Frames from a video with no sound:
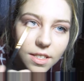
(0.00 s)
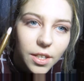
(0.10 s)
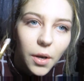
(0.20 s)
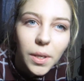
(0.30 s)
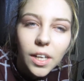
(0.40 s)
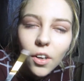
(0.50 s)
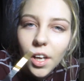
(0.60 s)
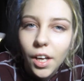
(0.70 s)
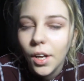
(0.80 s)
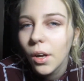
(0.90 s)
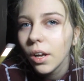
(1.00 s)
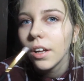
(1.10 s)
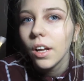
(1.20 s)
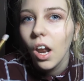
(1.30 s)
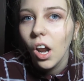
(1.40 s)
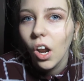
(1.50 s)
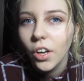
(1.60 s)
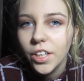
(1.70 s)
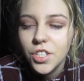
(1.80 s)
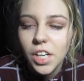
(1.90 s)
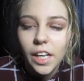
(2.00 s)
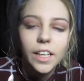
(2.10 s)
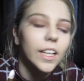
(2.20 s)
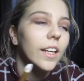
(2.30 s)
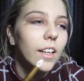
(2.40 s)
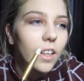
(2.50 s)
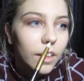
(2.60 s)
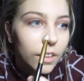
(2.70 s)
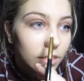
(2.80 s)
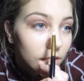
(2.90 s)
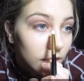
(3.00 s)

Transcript: the only like light shade in here.